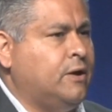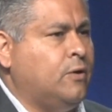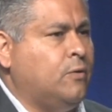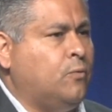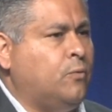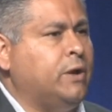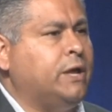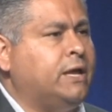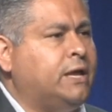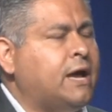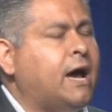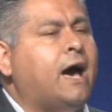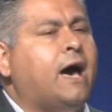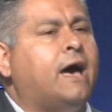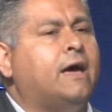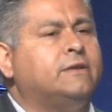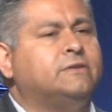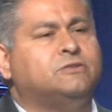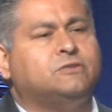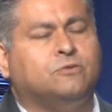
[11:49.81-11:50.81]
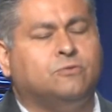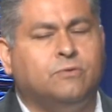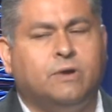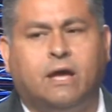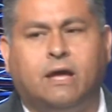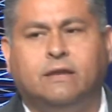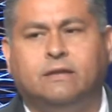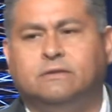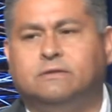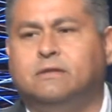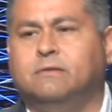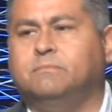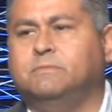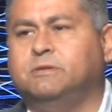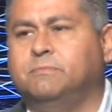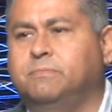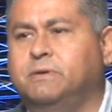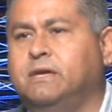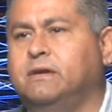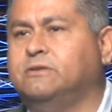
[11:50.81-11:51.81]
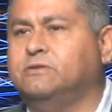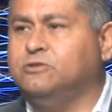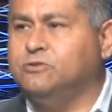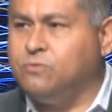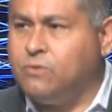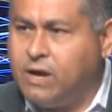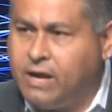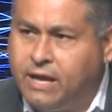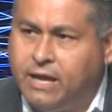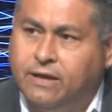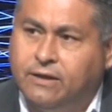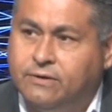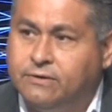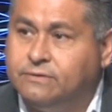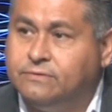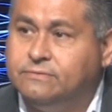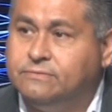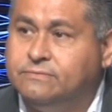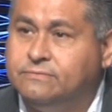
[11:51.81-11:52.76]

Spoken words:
when God has created them to be a triangle.